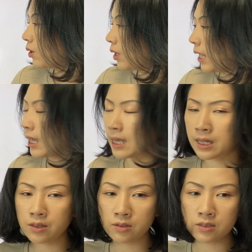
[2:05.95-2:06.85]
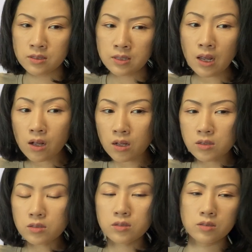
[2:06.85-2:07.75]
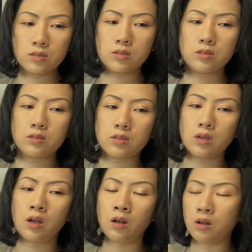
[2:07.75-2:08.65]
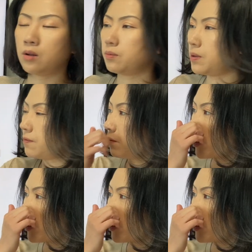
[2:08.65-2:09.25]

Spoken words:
And the second, before